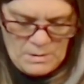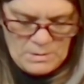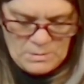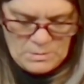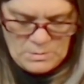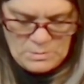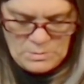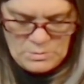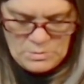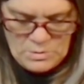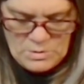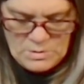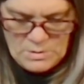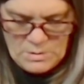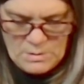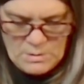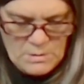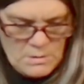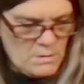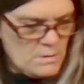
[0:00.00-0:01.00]
In
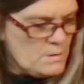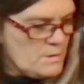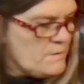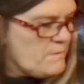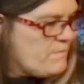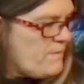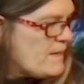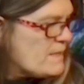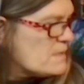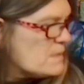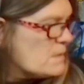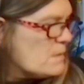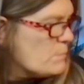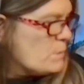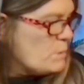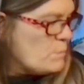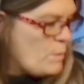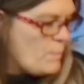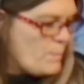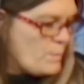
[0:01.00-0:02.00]
fact, I'm
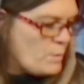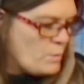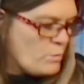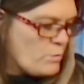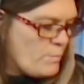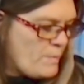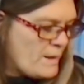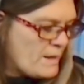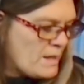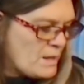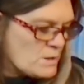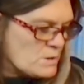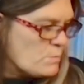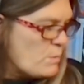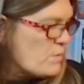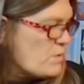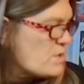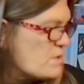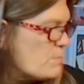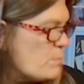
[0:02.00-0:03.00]
going to open another packet because I
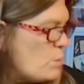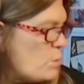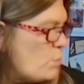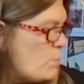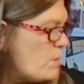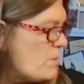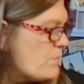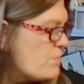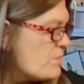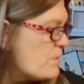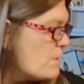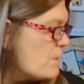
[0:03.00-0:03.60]
want the small ones.